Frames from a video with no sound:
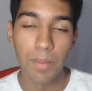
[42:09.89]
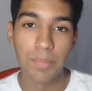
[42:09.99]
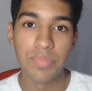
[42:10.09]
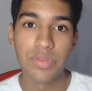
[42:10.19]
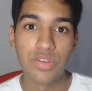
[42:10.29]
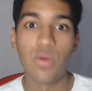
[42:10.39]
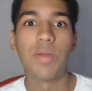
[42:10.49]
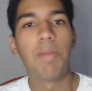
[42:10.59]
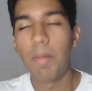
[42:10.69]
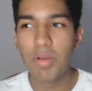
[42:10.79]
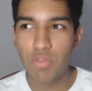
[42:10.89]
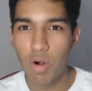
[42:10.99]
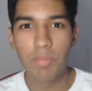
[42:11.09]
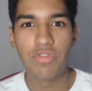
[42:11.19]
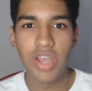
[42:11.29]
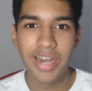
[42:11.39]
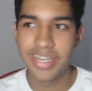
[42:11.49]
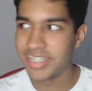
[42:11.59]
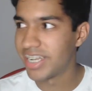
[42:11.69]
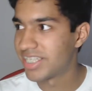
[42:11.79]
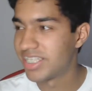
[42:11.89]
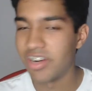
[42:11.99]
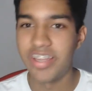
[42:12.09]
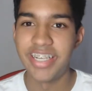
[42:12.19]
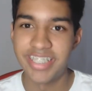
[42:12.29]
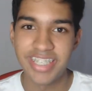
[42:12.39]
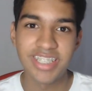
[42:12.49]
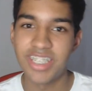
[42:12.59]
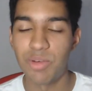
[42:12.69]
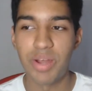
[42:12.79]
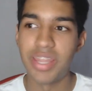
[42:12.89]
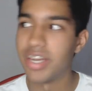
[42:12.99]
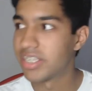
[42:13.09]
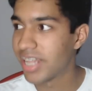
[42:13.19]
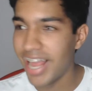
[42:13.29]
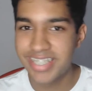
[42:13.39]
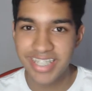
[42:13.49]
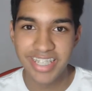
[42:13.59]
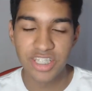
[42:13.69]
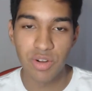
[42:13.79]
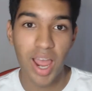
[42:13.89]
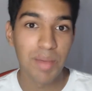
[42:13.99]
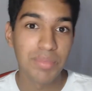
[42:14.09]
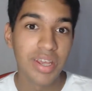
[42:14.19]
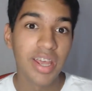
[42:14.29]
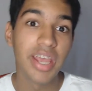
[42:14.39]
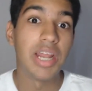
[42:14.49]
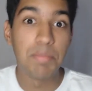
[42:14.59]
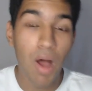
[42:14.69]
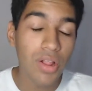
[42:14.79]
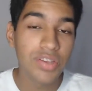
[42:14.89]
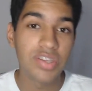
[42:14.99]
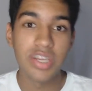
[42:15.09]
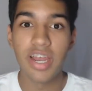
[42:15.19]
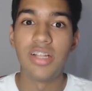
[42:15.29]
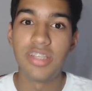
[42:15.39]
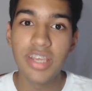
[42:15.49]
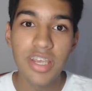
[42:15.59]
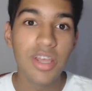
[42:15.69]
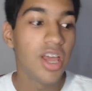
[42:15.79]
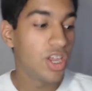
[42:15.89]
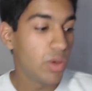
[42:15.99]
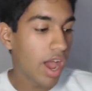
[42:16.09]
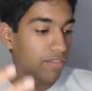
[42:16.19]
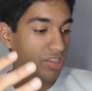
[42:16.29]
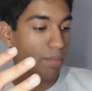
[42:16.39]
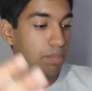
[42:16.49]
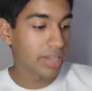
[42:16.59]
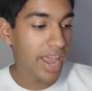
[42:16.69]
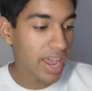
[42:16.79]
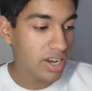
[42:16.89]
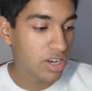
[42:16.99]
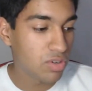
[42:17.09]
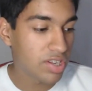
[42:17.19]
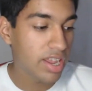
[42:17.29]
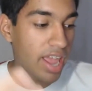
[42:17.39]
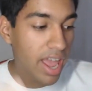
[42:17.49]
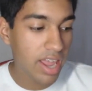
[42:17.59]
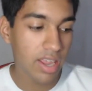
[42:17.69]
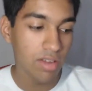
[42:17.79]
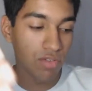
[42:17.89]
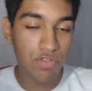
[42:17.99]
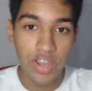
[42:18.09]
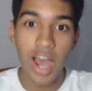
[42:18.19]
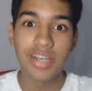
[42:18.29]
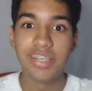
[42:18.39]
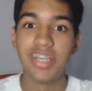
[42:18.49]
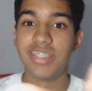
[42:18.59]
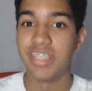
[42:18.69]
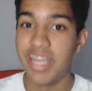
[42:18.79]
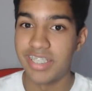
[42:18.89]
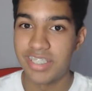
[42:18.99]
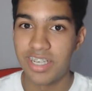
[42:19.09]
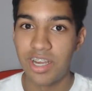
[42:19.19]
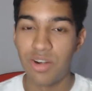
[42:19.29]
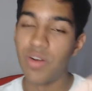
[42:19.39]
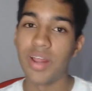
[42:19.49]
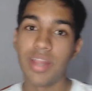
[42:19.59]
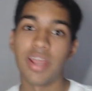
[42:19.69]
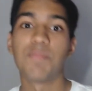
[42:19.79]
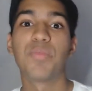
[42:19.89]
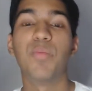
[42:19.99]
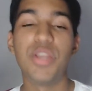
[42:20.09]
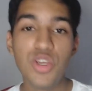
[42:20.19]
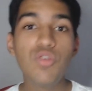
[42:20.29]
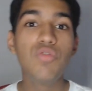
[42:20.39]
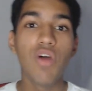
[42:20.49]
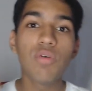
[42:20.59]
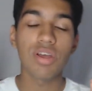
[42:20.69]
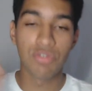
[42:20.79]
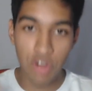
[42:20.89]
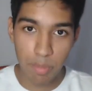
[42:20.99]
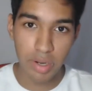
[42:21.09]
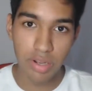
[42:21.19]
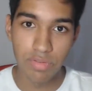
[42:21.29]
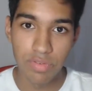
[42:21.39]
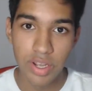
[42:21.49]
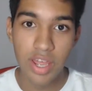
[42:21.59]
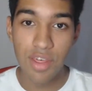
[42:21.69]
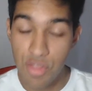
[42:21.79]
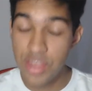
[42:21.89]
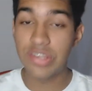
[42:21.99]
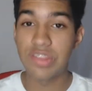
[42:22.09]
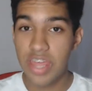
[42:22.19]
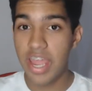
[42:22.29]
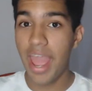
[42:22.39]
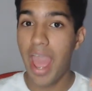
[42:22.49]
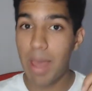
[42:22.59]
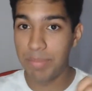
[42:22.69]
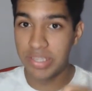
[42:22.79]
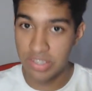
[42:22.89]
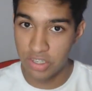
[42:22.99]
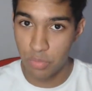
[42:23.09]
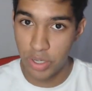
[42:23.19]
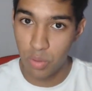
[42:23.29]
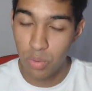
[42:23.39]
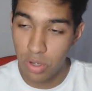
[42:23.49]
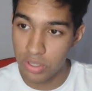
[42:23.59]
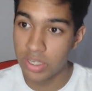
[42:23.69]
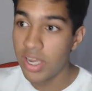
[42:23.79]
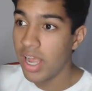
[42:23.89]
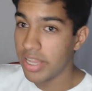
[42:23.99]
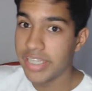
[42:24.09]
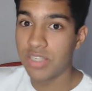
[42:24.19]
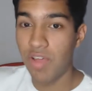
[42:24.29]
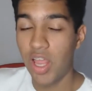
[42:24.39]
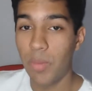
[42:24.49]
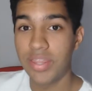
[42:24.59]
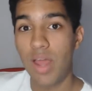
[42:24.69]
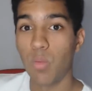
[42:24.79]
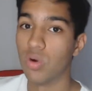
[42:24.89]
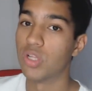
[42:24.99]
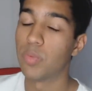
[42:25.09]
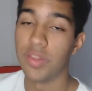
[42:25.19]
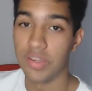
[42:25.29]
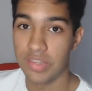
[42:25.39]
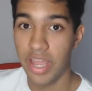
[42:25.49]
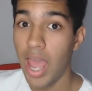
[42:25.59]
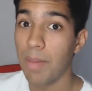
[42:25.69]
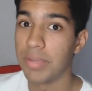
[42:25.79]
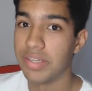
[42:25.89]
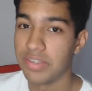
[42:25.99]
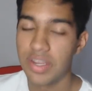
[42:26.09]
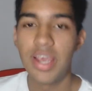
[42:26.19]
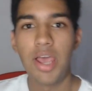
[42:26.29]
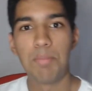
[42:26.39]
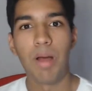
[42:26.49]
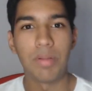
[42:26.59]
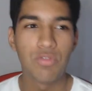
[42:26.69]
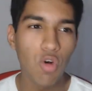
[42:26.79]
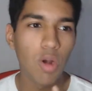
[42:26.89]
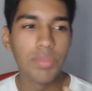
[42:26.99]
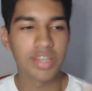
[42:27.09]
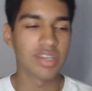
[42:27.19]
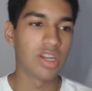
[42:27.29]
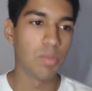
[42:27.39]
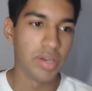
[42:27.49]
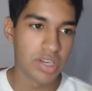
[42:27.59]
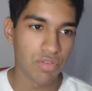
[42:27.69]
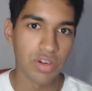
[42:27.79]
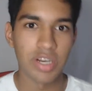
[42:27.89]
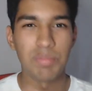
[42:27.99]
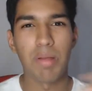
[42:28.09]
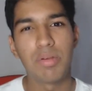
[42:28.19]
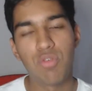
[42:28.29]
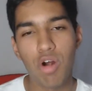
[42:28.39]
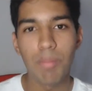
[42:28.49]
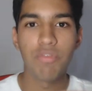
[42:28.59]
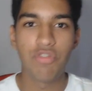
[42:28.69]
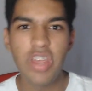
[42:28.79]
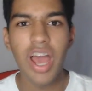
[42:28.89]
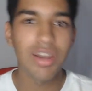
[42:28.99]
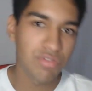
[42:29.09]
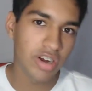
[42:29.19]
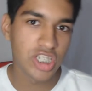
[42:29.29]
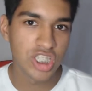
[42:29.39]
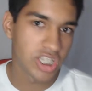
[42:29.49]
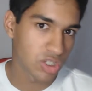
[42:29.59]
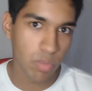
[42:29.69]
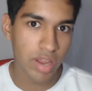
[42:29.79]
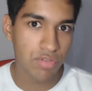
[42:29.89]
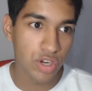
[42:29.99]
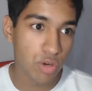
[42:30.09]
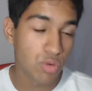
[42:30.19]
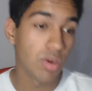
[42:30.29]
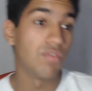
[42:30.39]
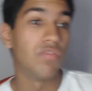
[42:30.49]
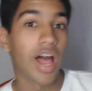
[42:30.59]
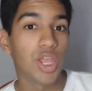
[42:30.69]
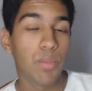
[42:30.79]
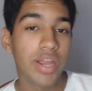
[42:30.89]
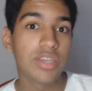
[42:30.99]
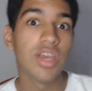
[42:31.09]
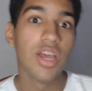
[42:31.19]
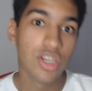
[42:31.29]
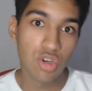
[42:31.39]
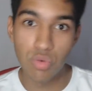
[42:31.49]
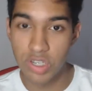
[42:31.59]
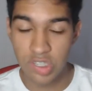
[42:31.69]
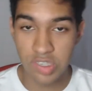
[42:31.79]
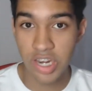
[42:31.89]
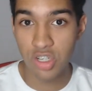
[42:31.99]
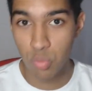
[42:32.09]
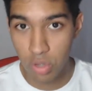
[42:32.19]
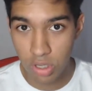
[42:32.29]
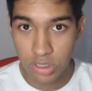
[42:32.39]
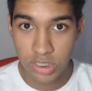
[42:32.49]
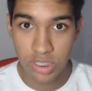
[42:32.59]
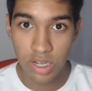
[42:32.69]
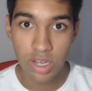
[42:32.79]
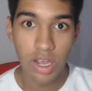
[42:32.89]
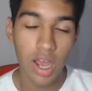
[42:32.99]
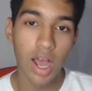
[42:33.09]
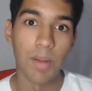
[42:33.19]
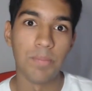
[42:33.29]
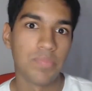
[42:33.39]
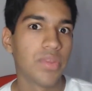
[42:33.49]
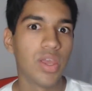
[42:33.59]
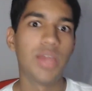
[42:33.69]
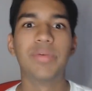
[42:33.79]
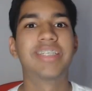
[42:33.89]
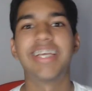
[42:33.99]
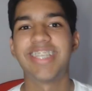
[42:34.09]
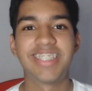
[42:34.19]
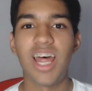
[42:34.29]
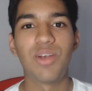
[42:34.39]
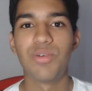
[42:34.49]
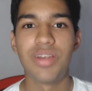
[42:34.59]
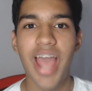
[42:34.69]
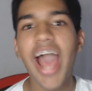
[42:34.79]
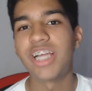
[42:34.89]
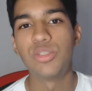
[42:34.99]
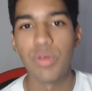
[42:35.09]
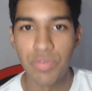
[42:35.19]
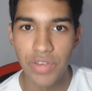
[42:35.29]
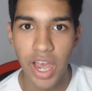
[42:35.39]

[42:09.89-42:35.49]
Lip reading: So in public forum, fiat doesn't necessarily exist to the way that it's classically described. In policy and LD, you have some plan and you say, hey, fiat does this. Right? Like when you vote affirmative, this thing happens in the real world. Let's evaluate that world where this thing happens. In public forum, that's a little bit different. In public forum, fiat functions as a way for you to evaluate two distinct worlds, in which case that's not actual fiat.